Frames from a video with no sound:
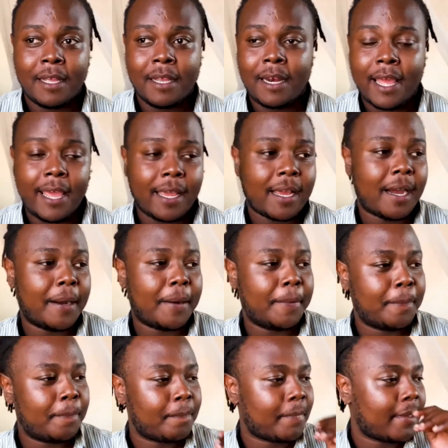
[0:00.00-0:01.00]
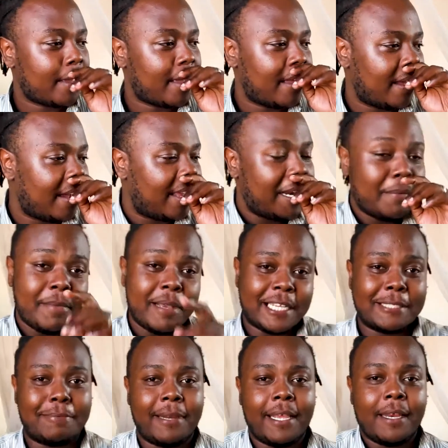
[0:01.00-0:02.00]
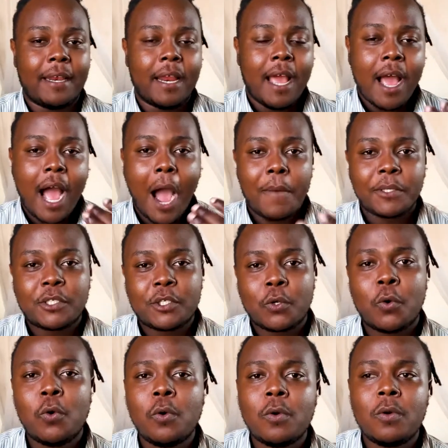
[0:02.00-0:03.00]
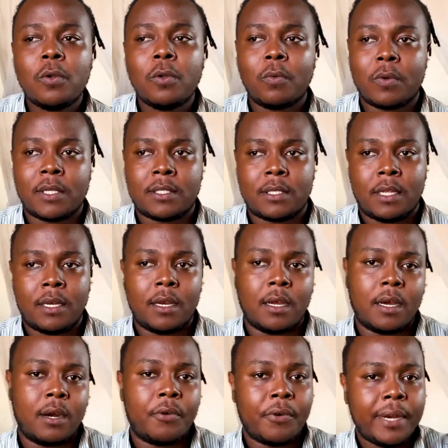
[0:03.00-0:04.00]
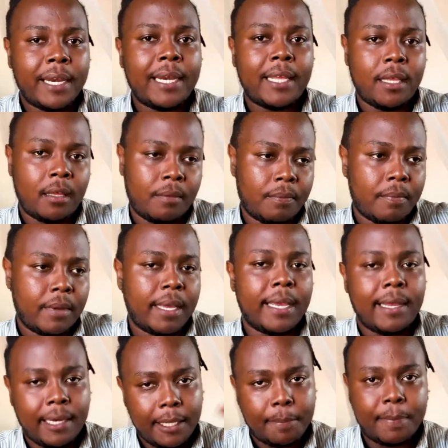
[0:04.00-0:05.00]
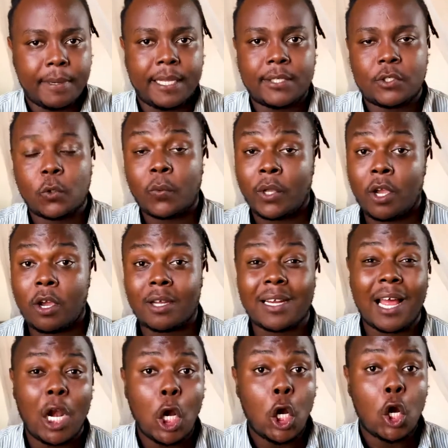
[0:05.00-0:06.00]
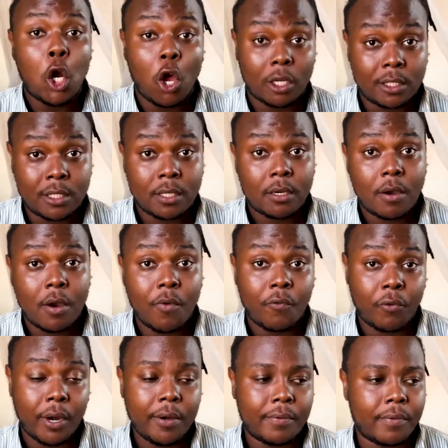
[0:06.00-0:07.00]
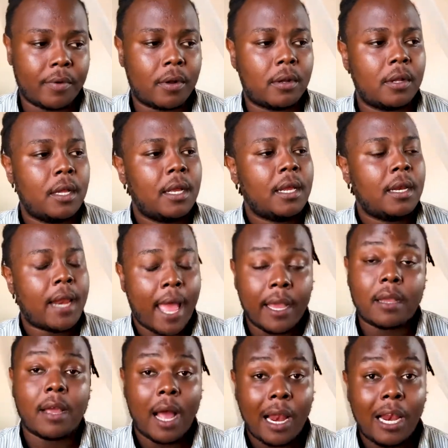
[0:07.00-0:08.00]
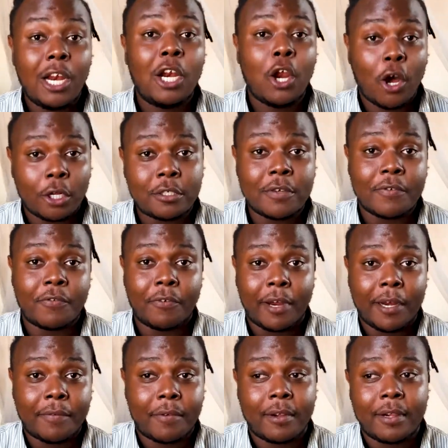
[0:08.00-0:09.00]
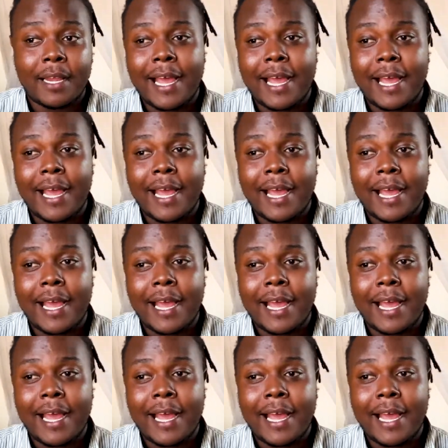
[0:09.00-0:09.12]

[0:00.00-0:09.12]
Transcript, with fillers: Like, um, uh, let me explain. Our school was in a really hilly place, so we got a lot of rainfall. Like, a lot of rainfall.